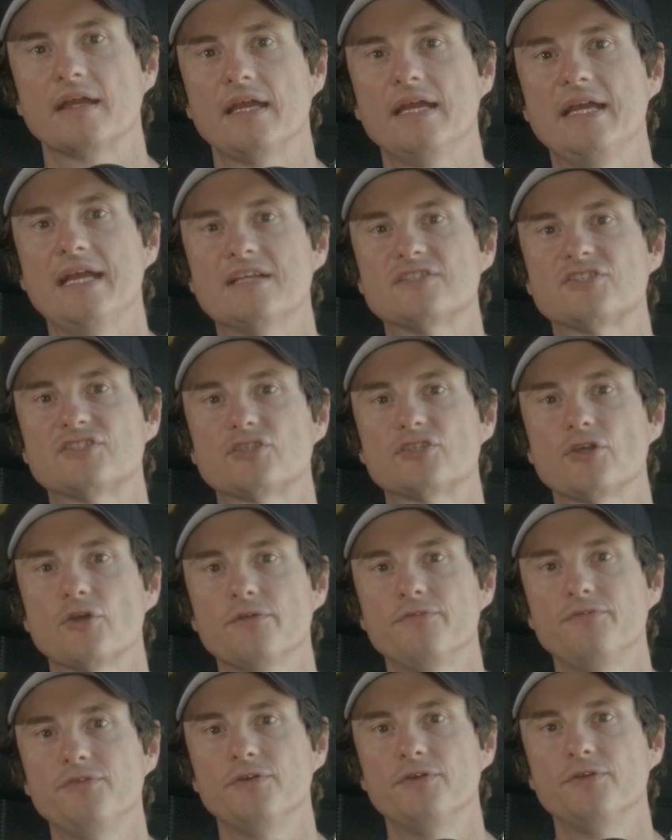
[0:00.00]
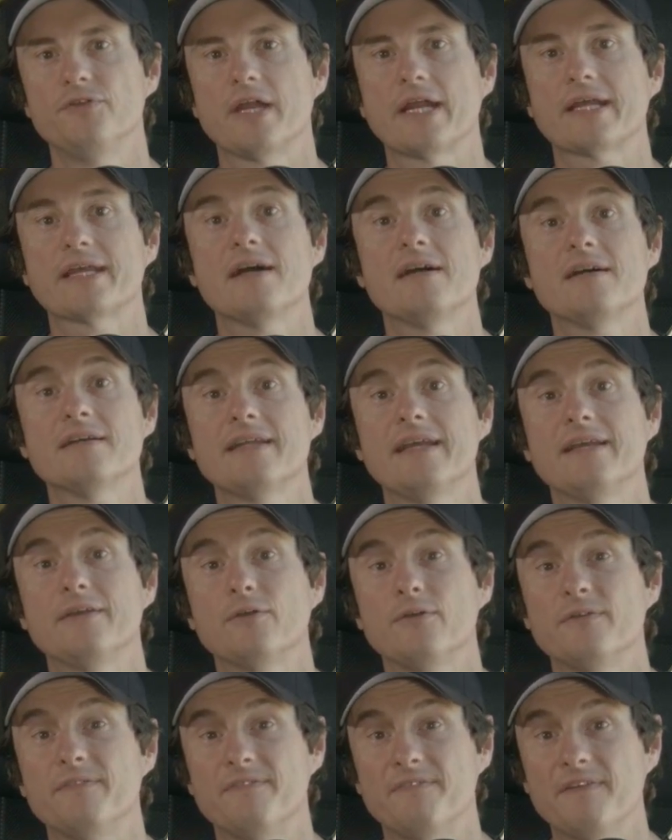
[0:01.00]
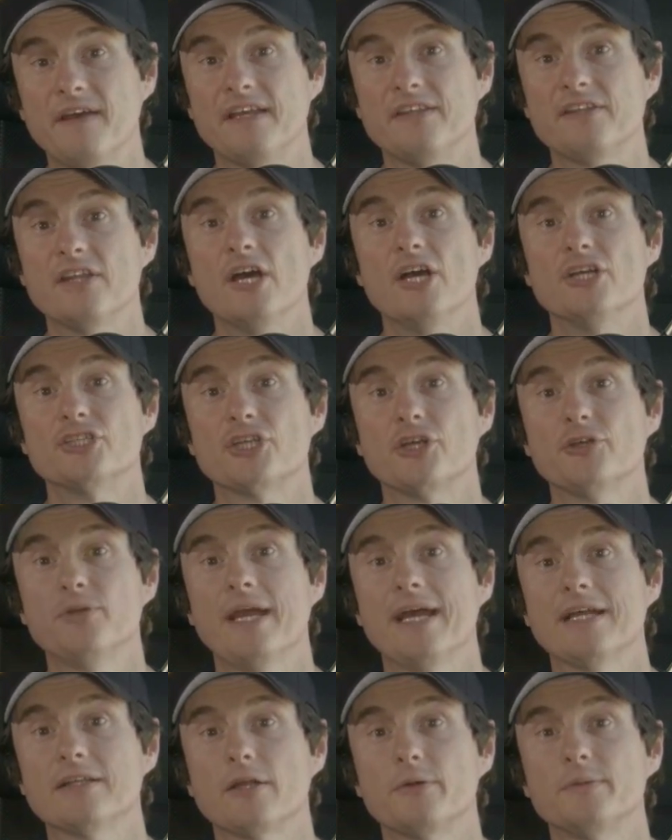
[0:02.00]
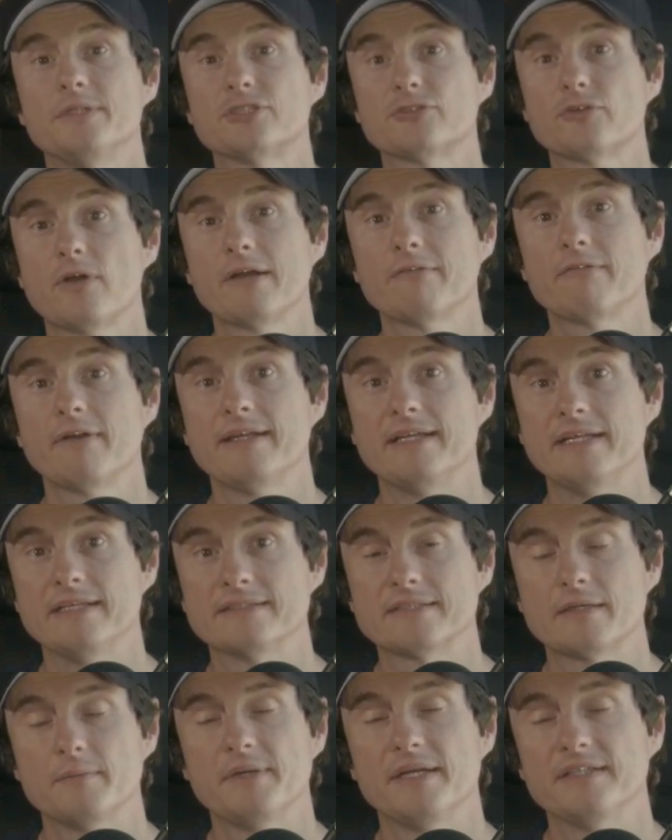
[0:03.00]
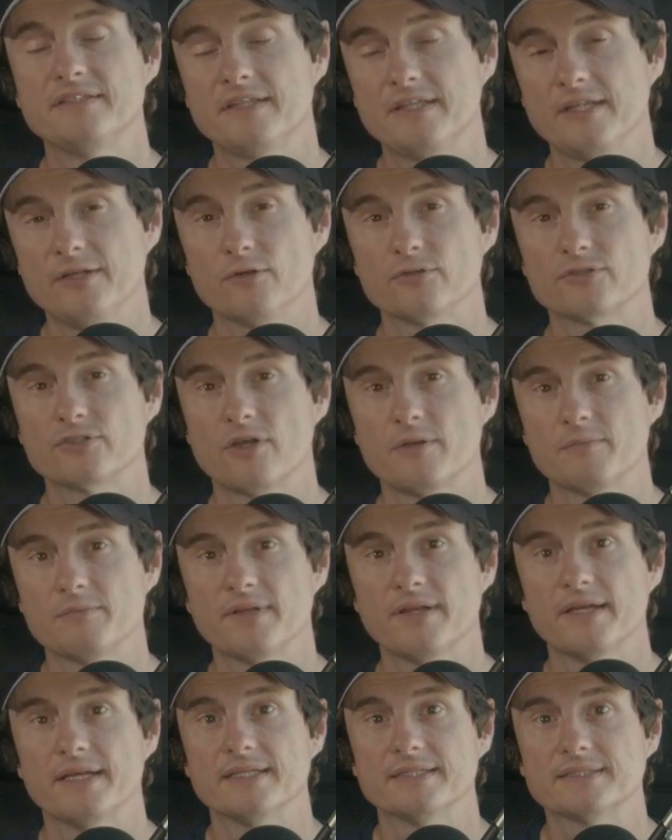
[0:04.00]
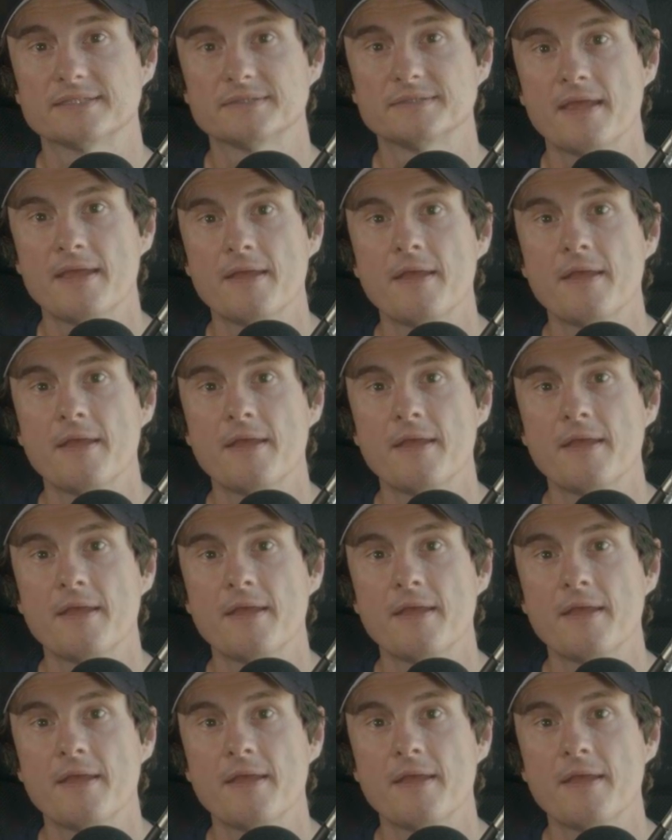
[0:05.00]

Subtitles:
He has so few that I can't in good faith show you how low his strike rate is compared to the all-time players.